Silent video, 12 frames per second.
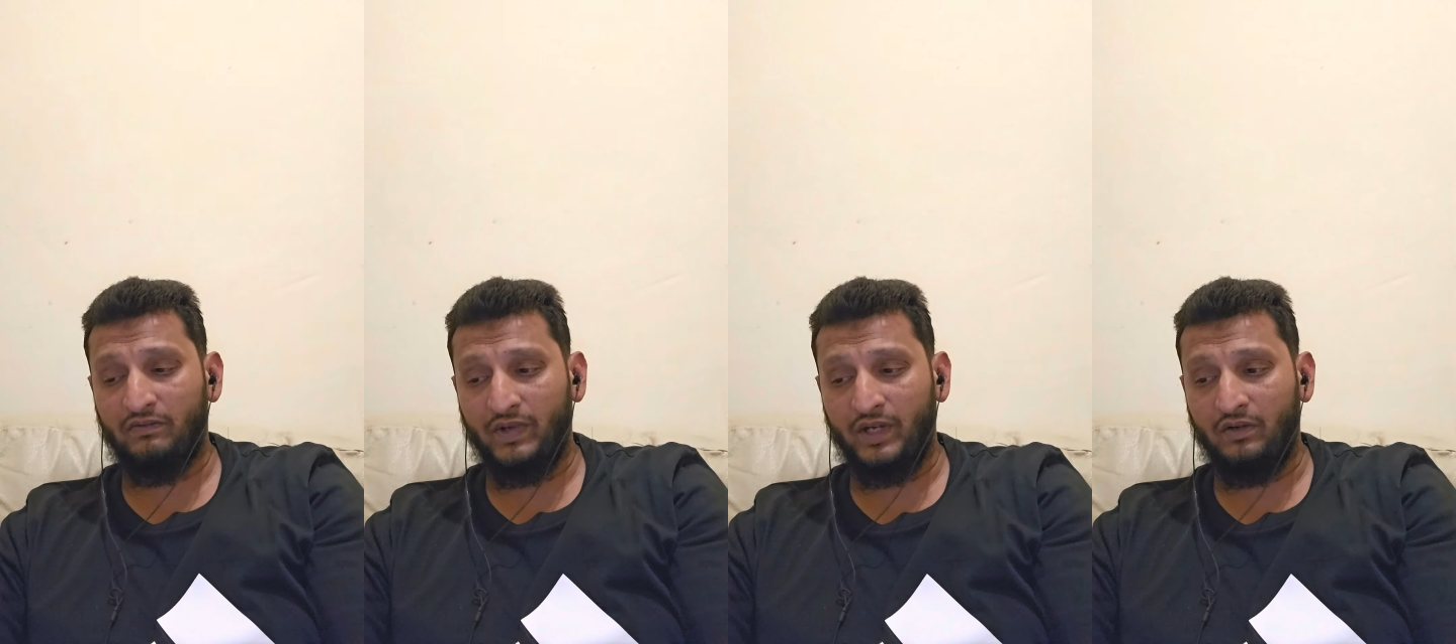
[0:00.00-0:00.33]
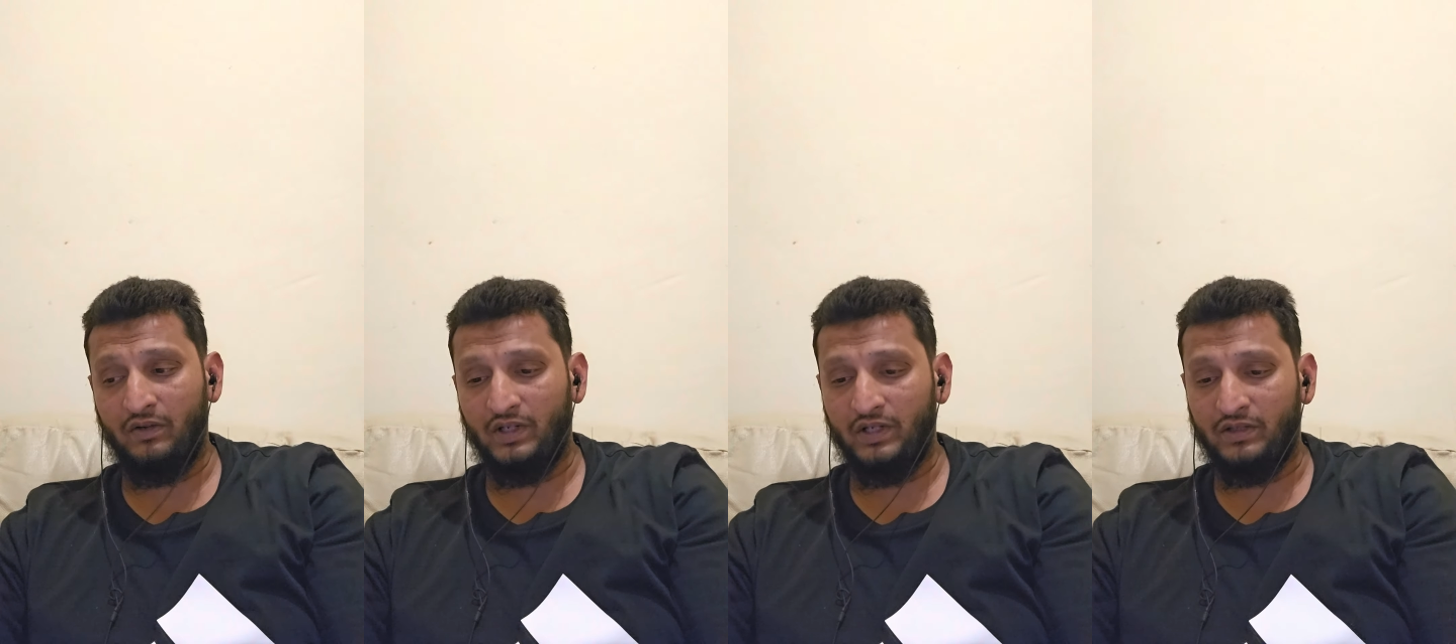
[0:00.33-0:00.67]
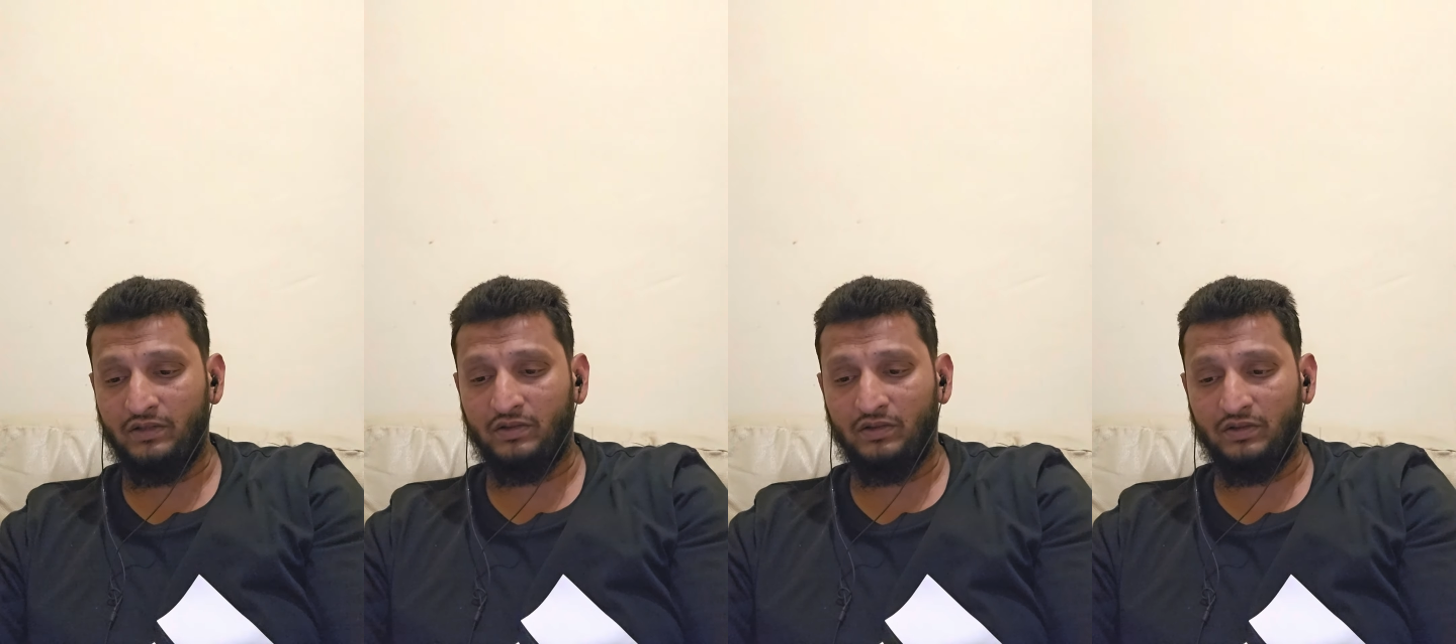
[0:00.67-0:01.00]
are frequently
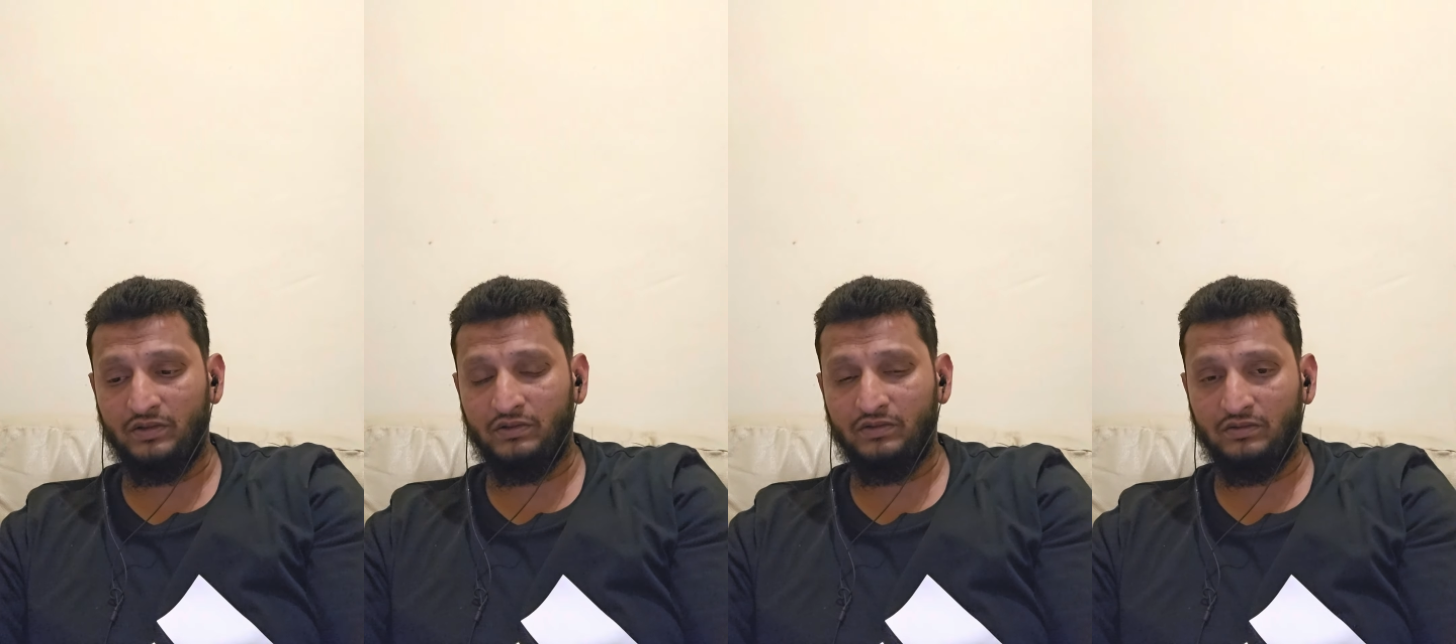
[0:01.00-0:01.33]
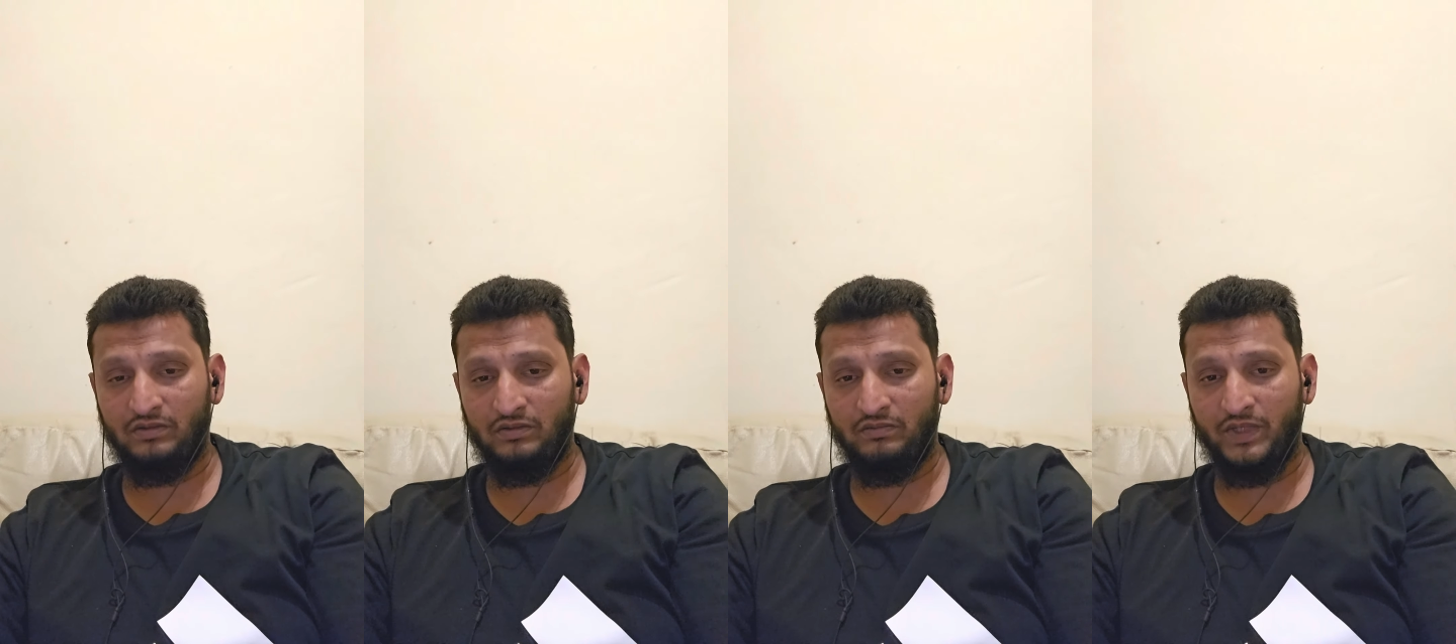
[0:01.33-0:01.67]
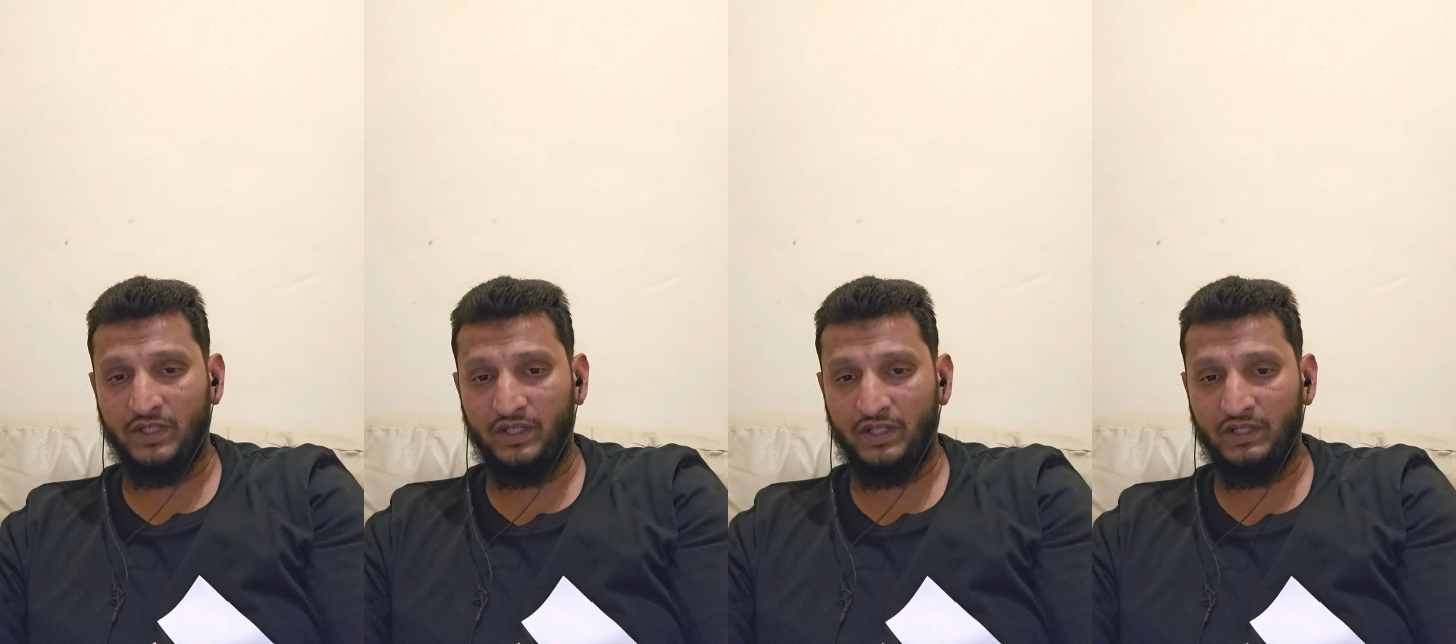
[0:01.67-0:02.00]
installed. So
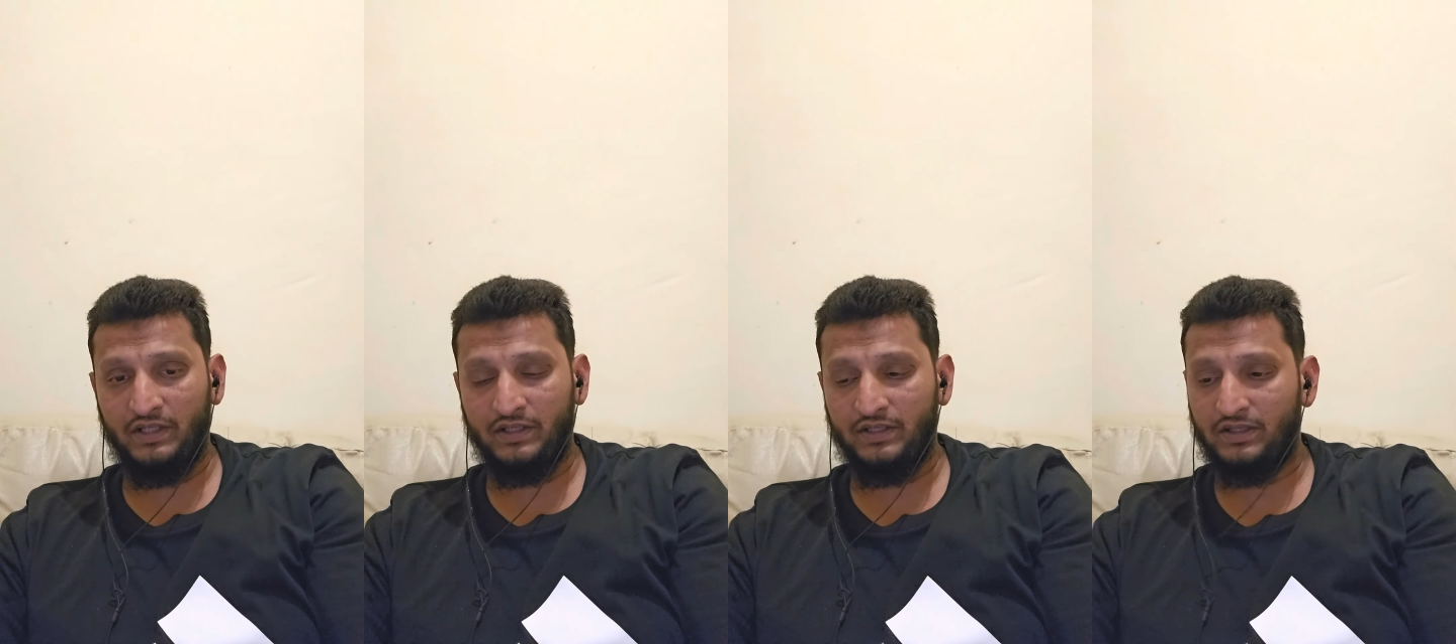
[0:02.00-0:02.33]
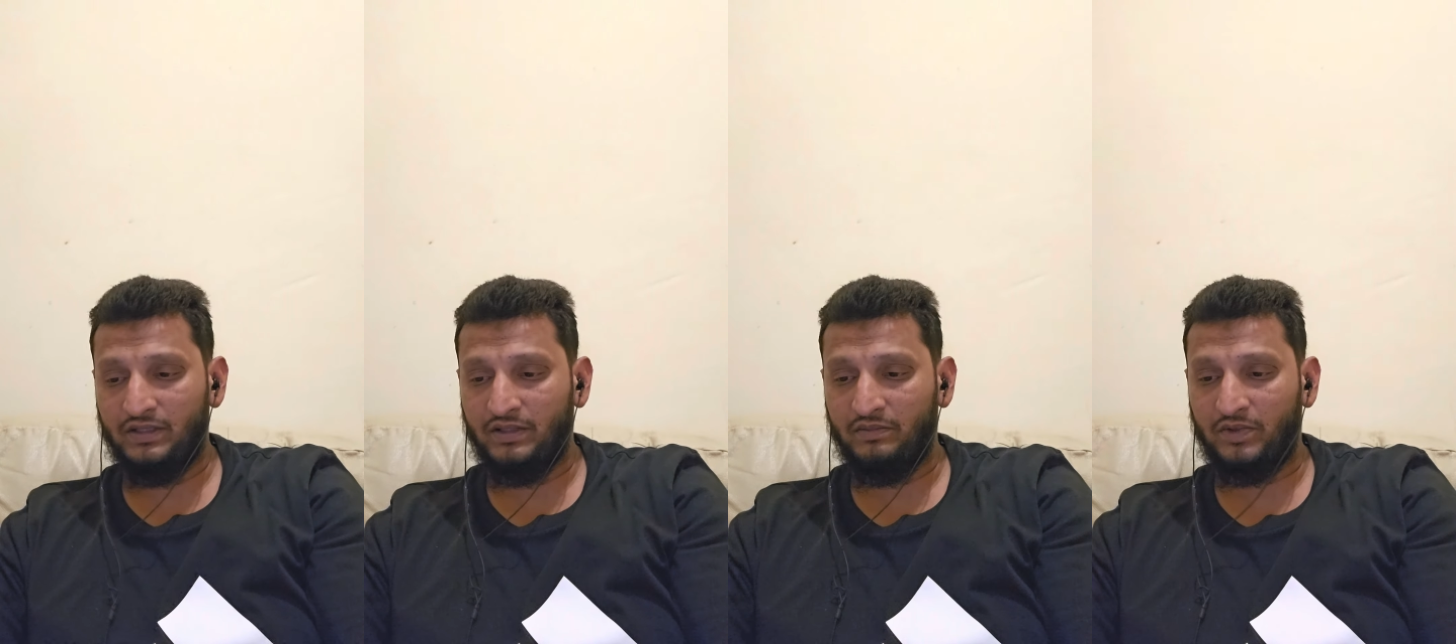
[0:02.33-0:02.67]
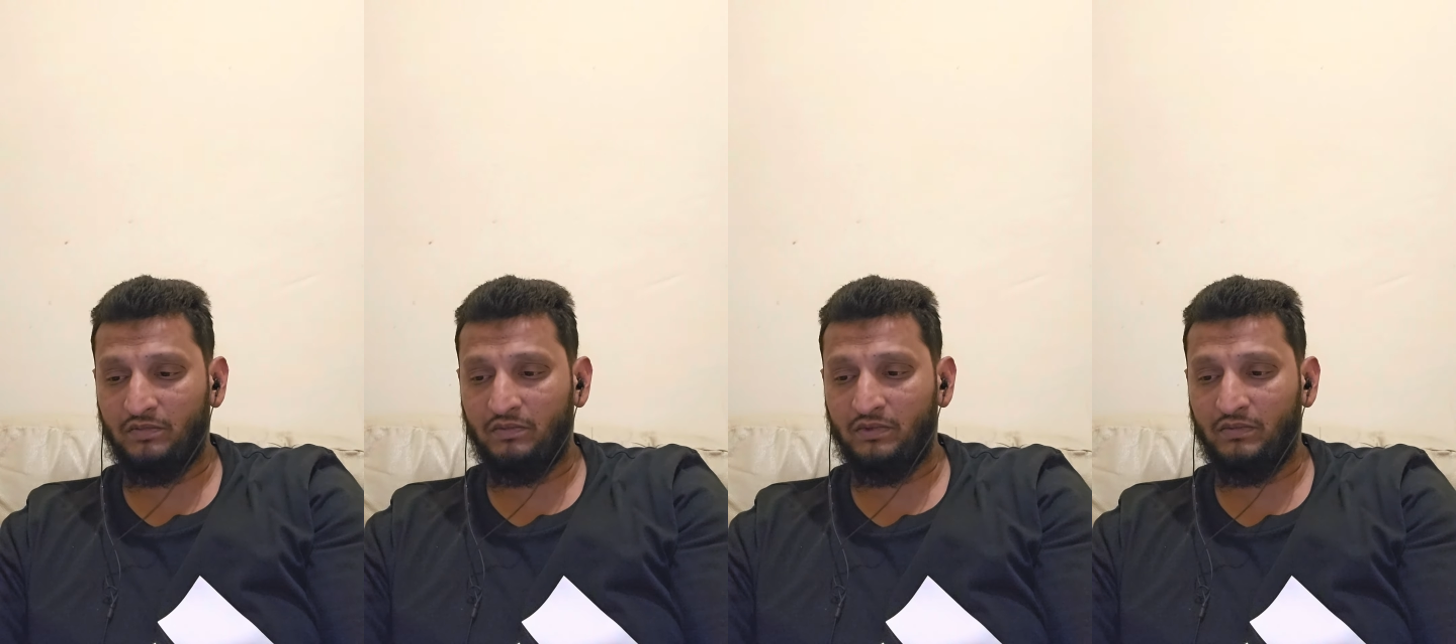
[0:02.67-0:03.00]
maintaining this is a
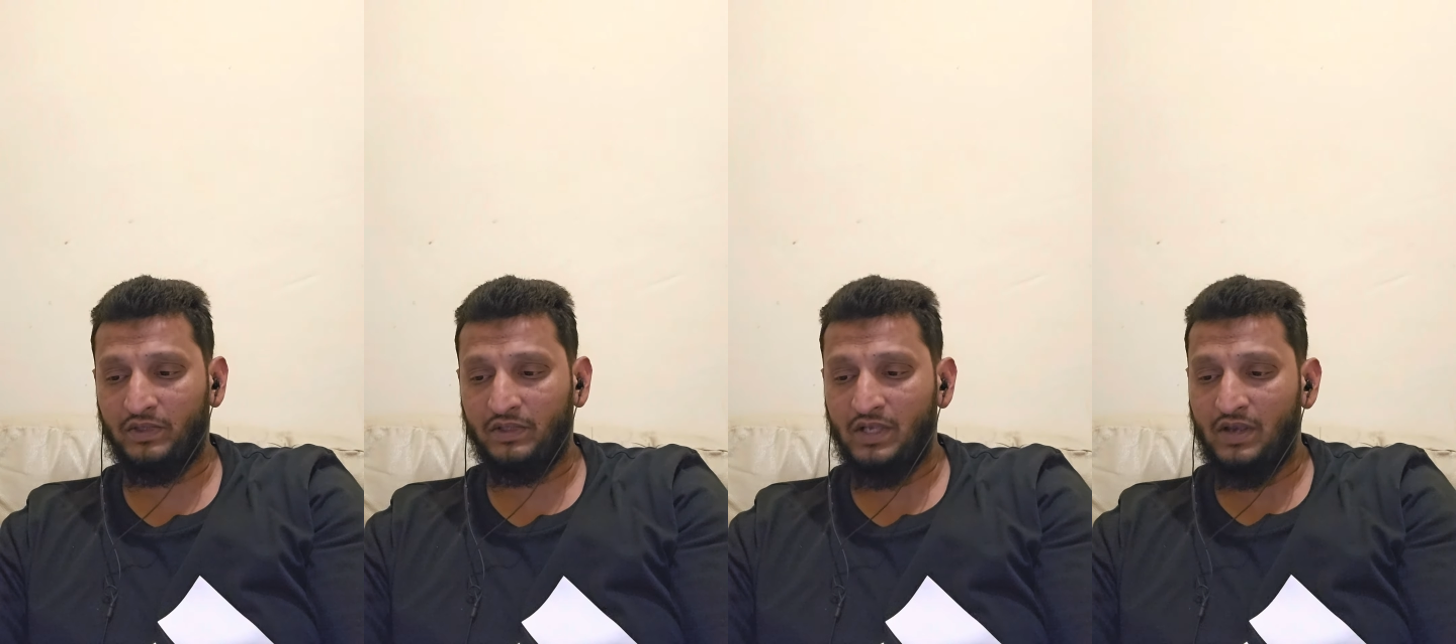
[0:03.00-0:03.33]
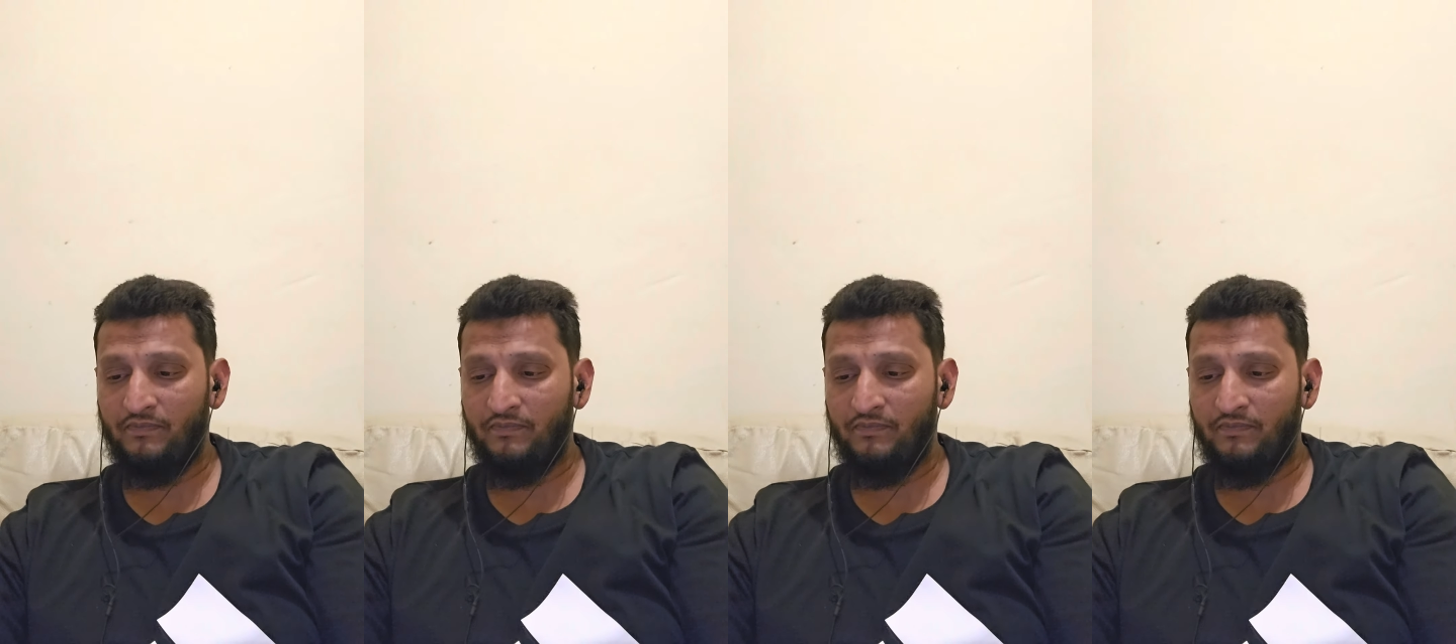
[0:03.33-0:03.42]
problem in